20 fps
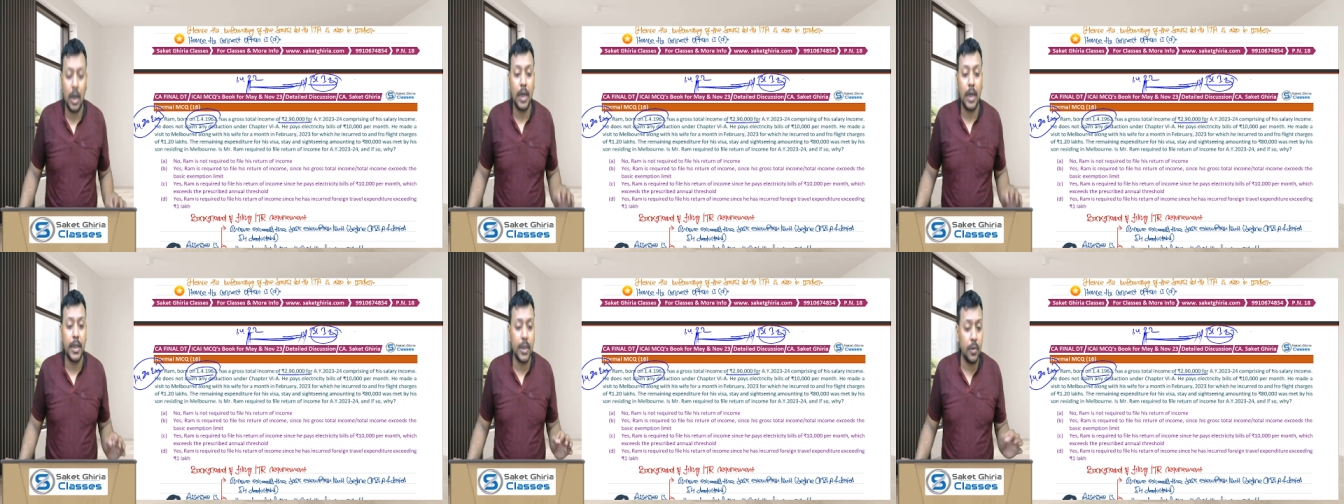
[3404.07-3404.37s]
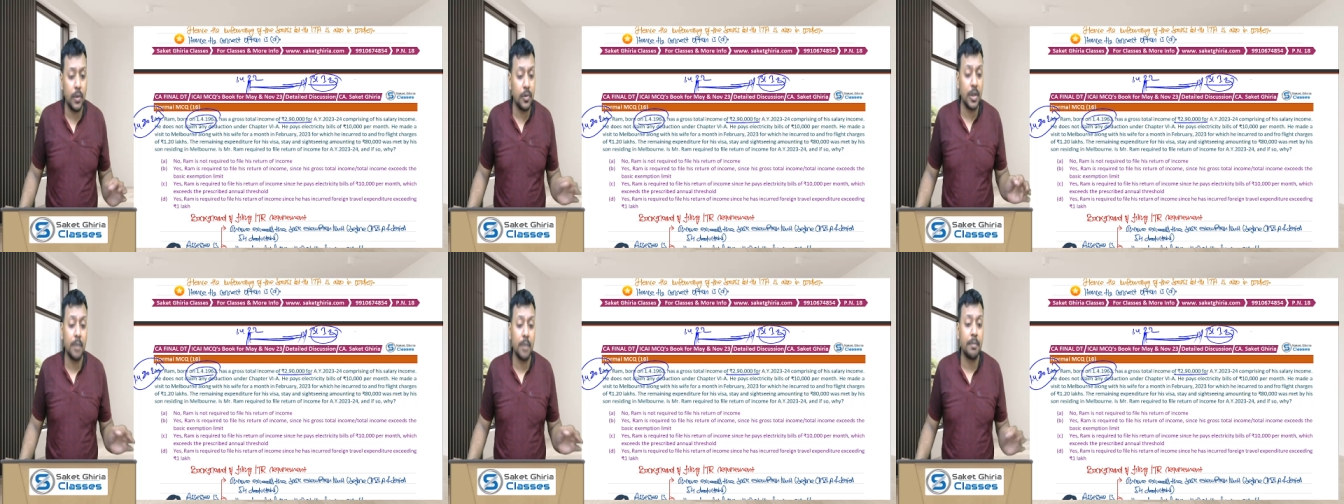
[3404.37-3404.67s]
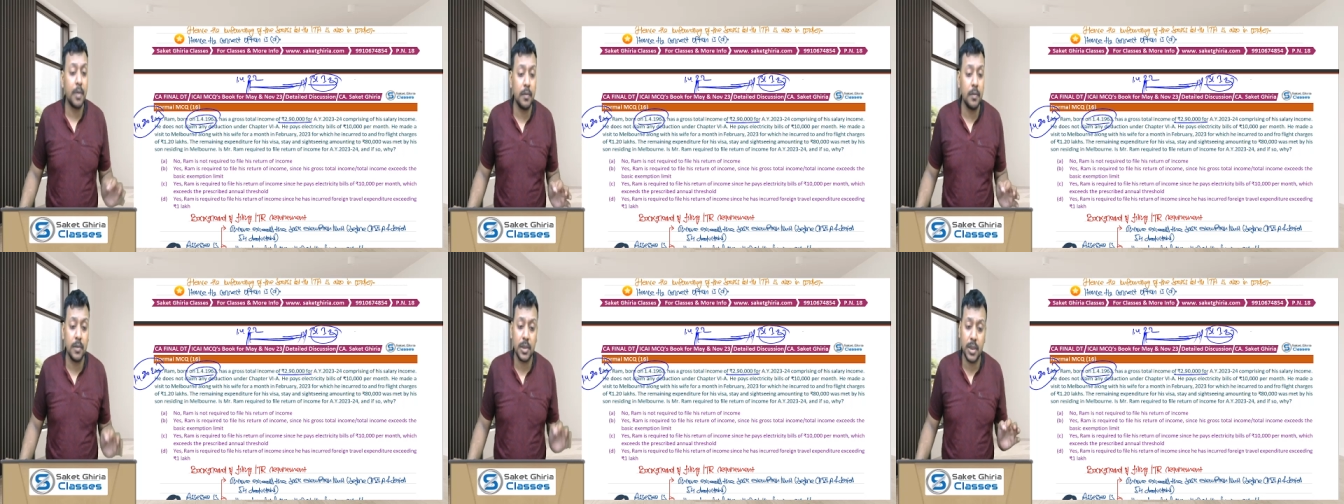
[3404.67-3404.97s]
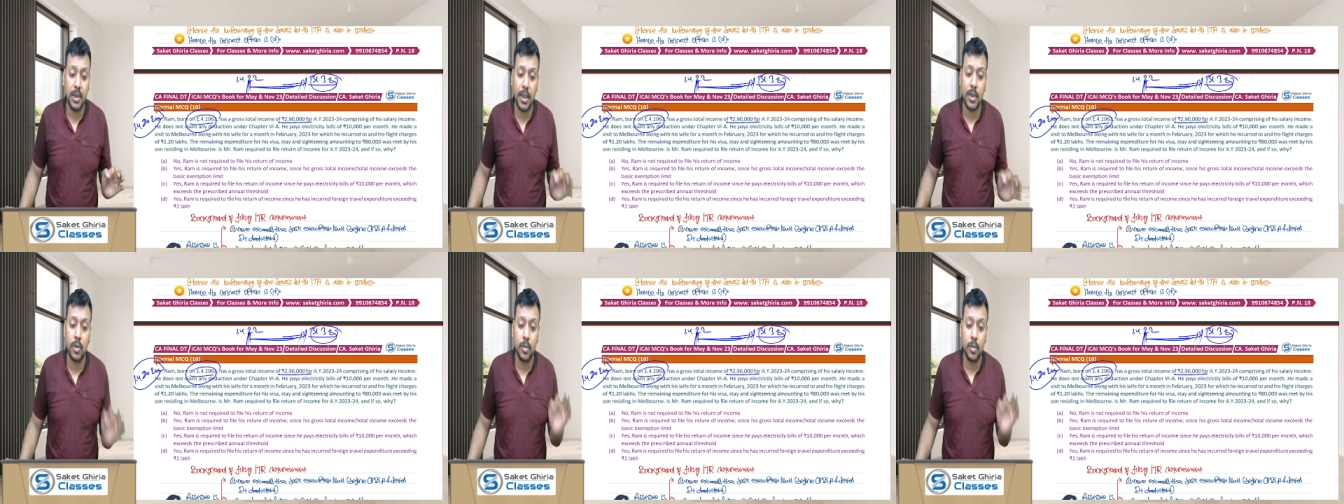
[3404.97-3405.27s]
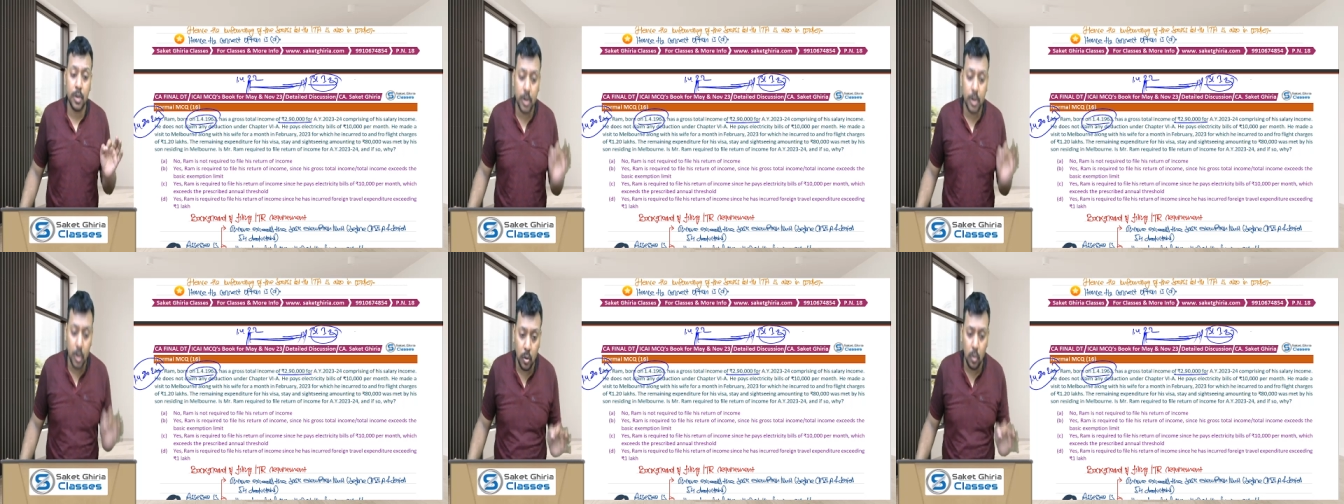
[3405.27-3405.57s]
during previous year
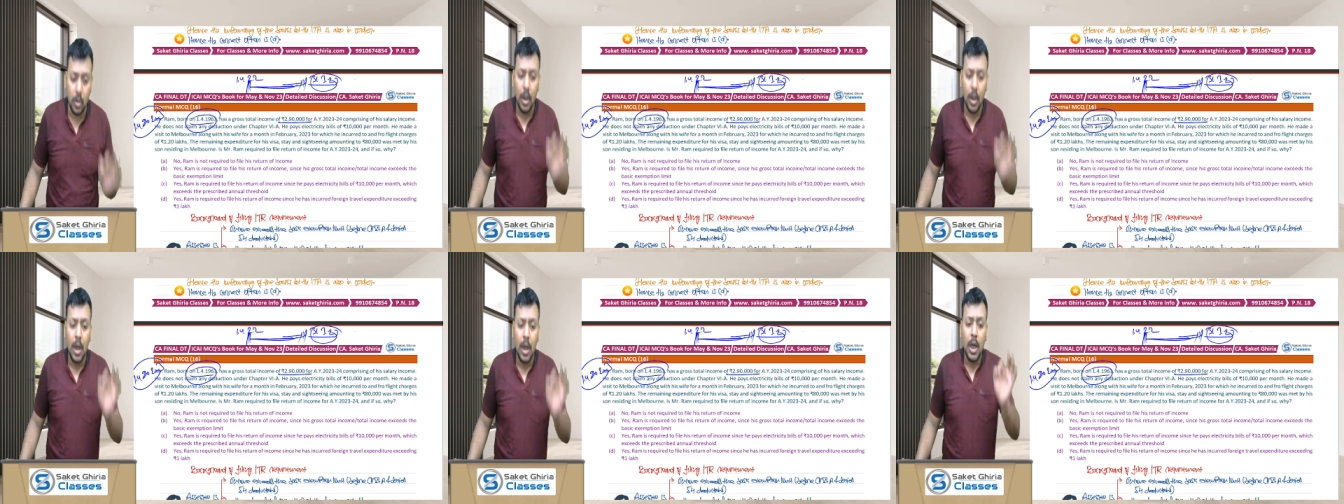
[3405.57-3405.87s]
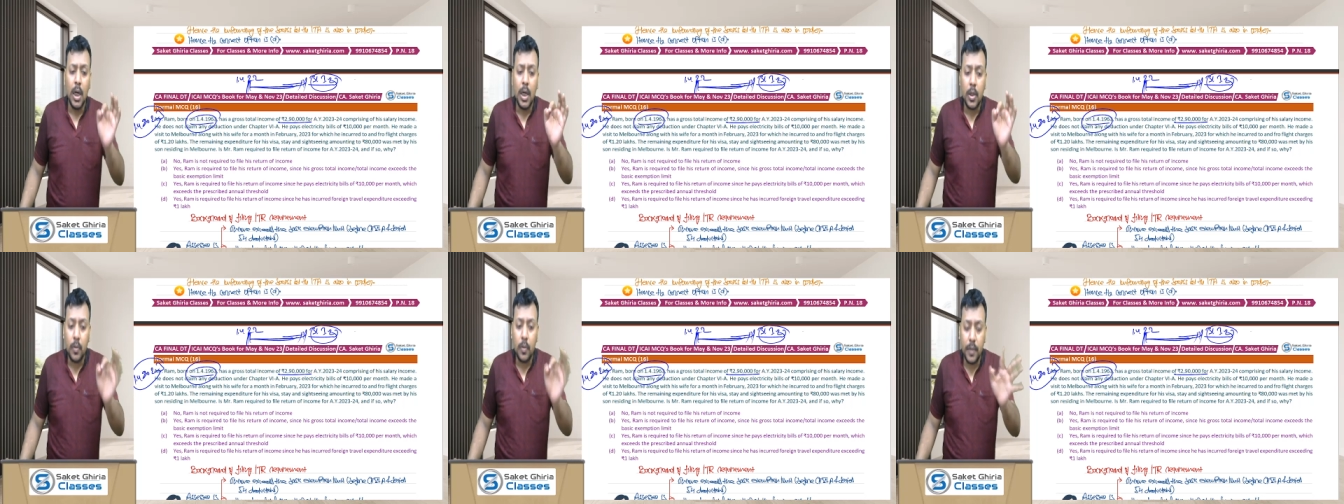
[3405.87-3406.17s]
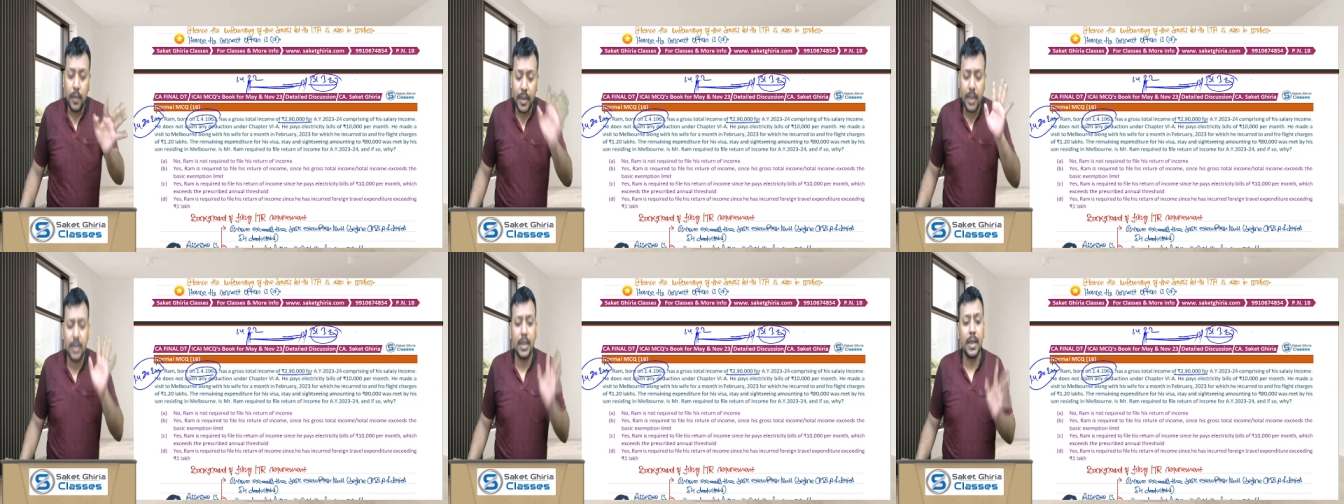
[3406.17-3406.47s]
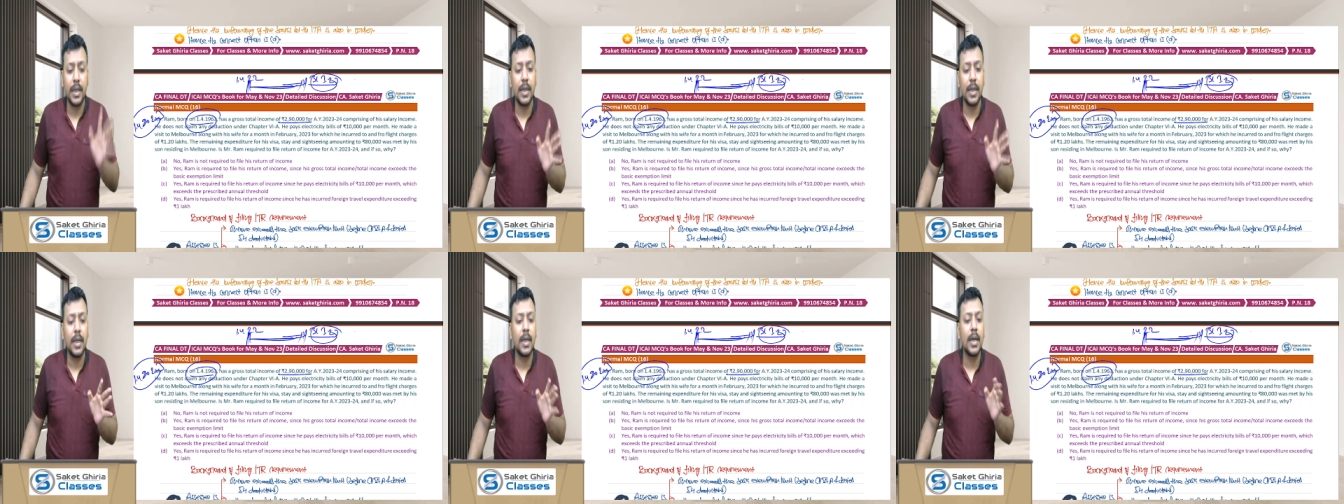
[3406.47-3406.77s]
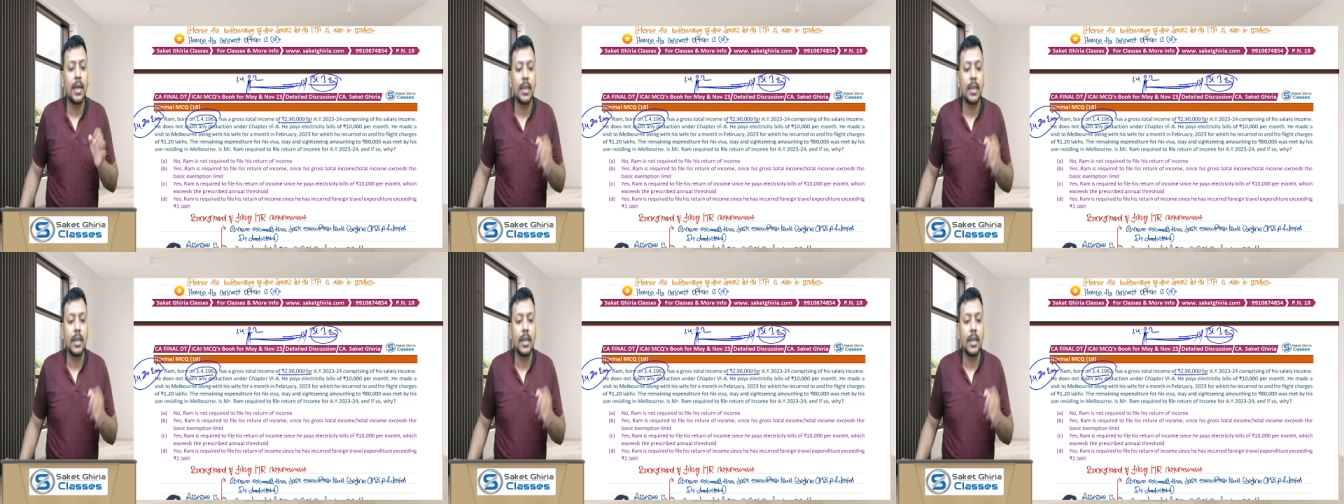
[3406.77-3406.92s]
22-23,